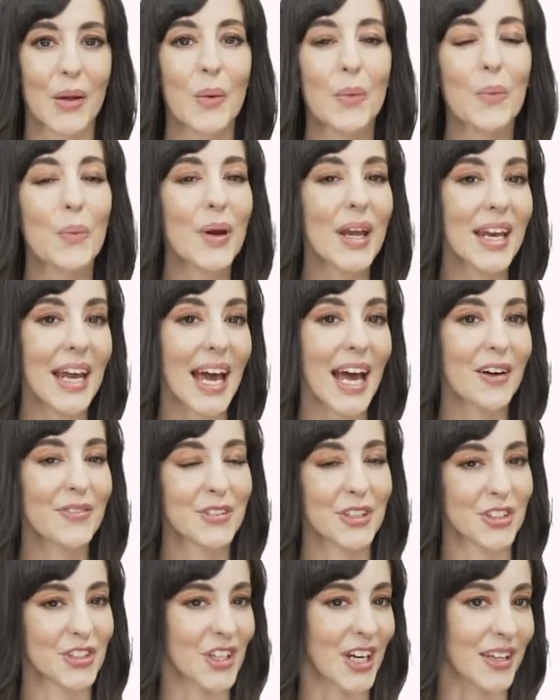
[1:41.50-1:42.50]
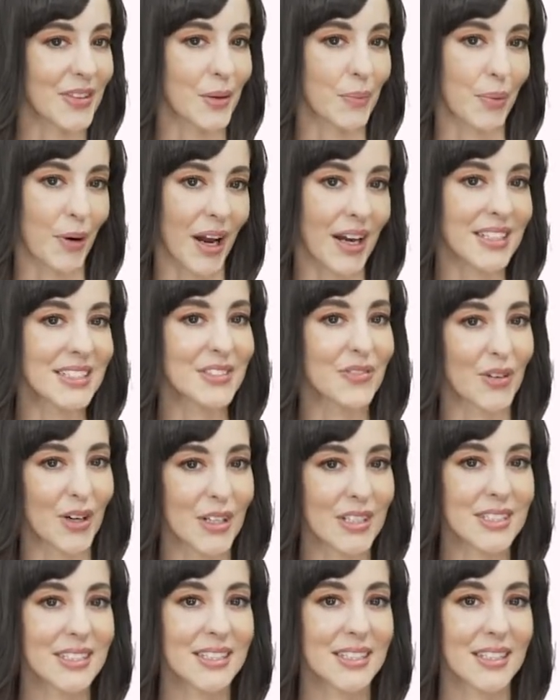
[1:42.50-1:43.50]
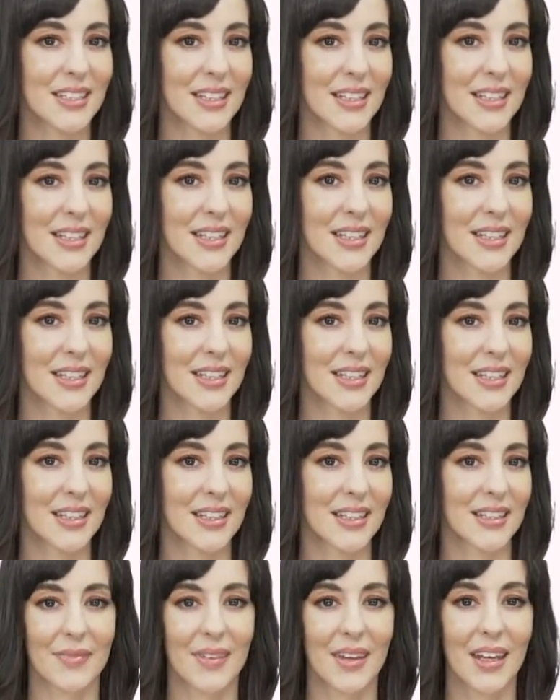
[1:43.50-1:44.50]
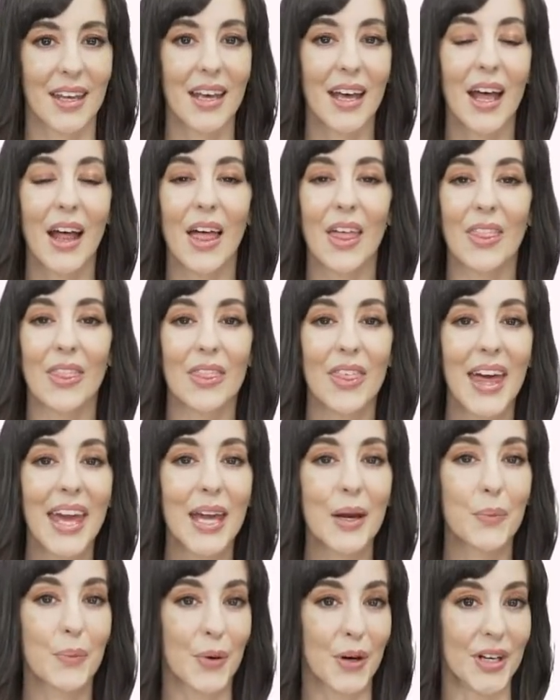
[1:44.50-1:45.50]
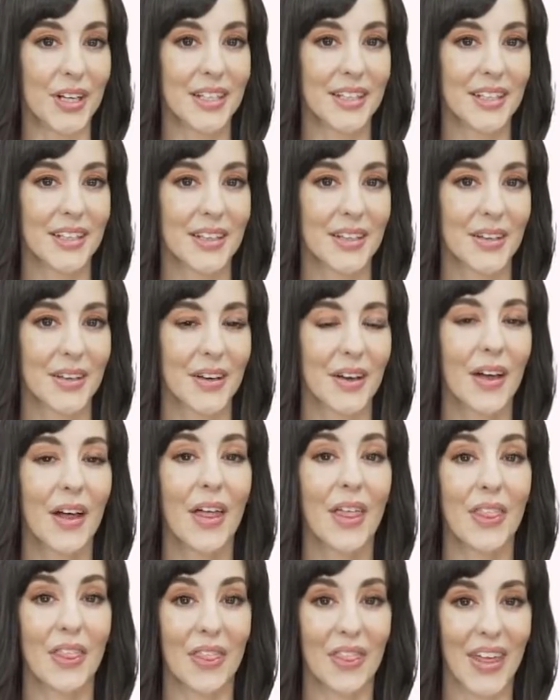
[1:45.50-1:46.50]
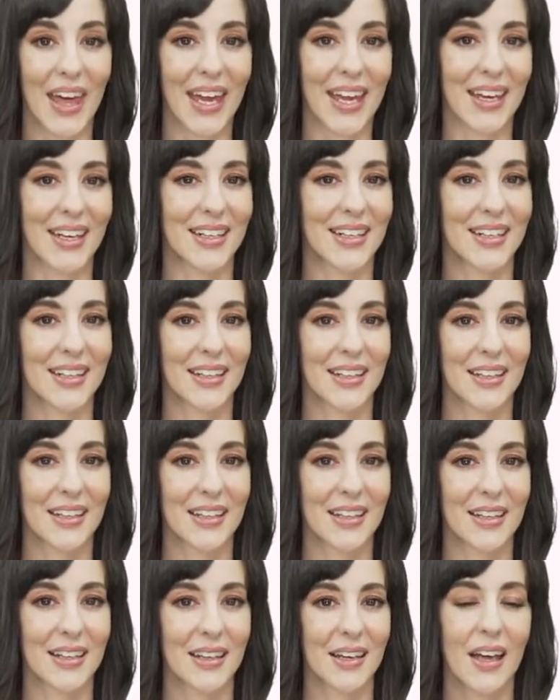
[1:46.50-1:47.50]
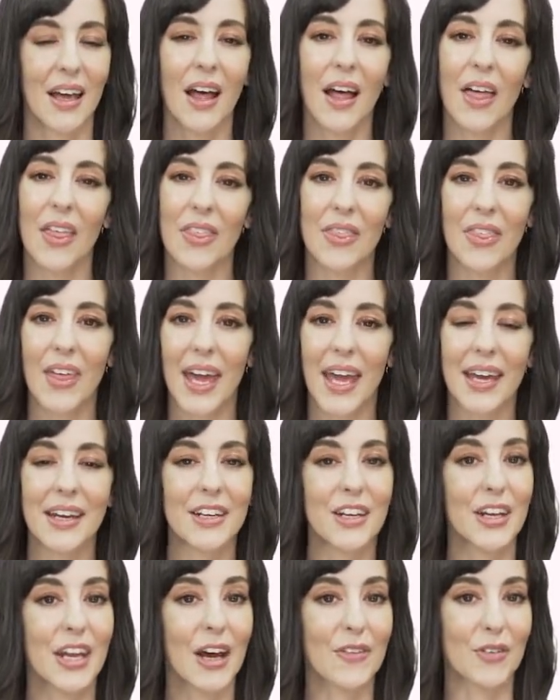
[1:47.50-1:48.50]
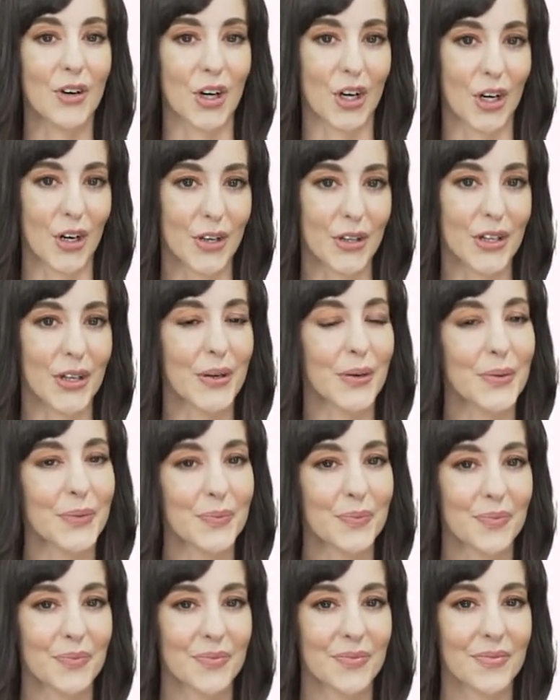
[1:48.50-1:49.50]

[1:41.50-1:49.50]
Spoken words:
We'd have to check the price first. They would. They'd. They'd never hurt you.